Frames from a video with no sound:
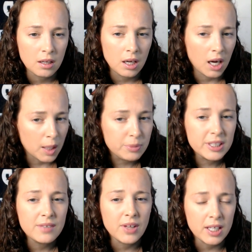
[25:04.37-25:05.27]
I believe
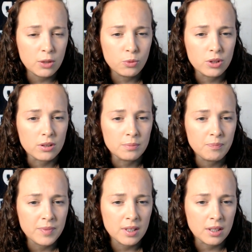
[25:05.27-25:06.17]
that he will.
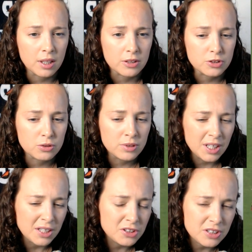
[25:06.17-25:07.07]
So
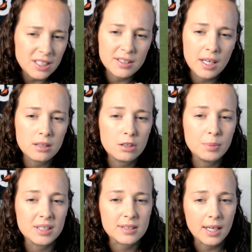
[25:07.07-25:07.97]
it's just going to take a little bit of
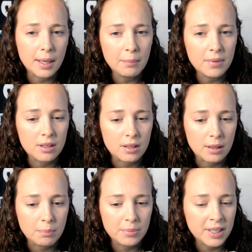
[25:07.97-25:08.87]
time,
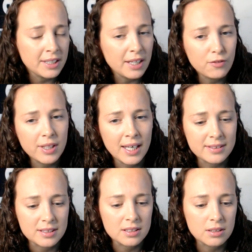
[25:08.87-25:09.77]
but he definitely has the
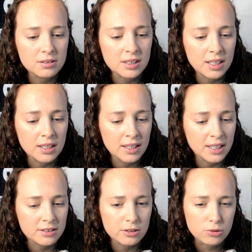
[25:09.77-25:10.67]
skill set. He has
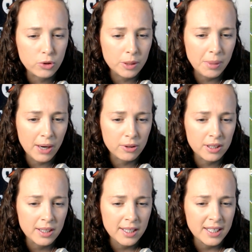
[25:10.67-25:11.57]
the throwing power.
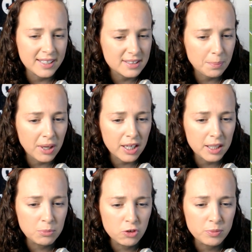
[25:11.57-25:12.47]
He has the pocket
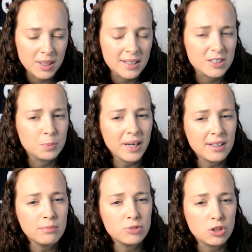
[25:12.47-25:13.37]
movement, and expect him
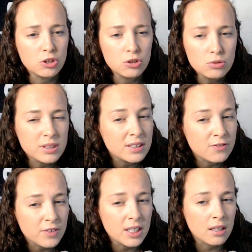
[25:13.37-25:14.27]
to use his
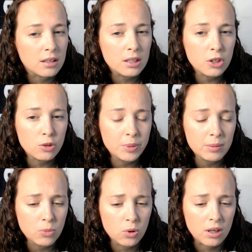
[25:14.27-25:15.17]
feet a little bit
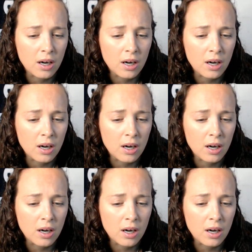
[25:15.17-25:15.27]
more